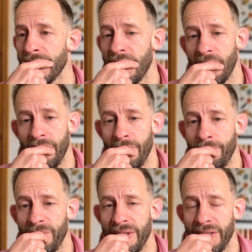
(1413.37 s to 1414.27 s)

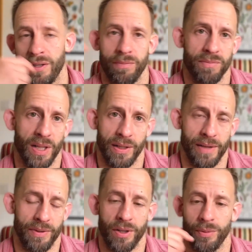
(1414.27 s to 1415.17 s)
And then I'll
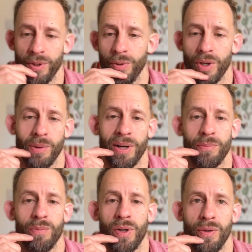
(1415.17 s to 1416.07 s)
have another one that will go out
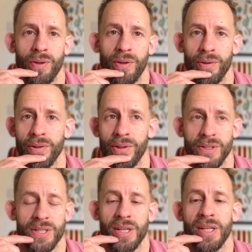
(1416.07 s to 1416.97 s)
on
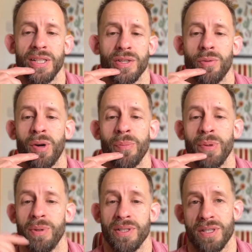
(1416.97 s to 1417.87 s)
Sunday to remind
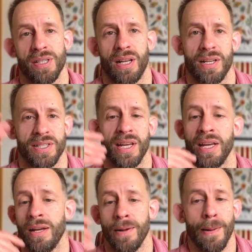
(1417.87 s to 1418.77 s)
people this is the last day,
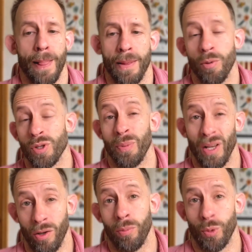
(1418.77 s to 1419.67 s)
which will be a
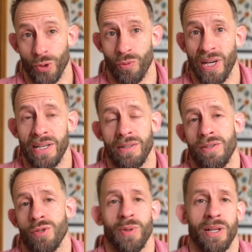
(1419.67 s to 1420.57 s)
lot more direct and
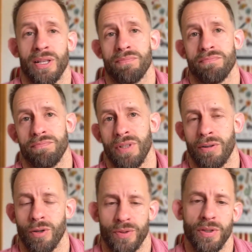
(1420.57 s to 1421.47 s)
just be like, I
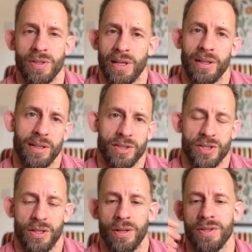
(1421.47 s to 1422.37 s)
often use like last
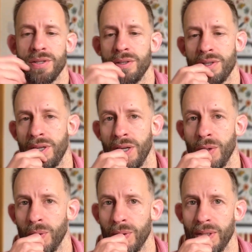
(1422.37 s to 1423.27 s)
chance as a thing,
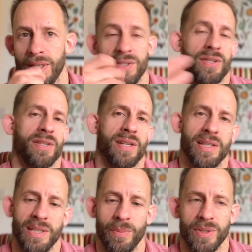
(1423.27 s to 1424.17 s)
or last chance to get
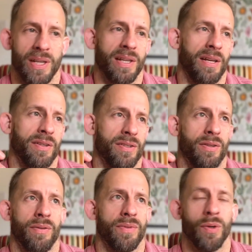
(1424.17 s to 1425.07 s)
10% down. It's kind
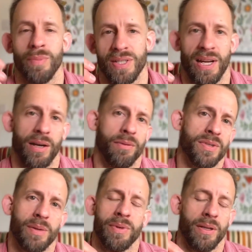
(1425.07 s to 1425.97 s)
of don't miss out,
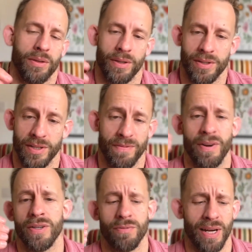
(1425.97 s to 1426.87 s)
something along those lines.
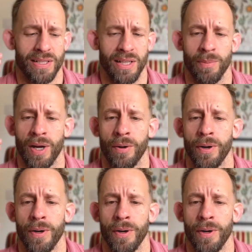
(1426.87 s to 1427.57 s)
Very direct email.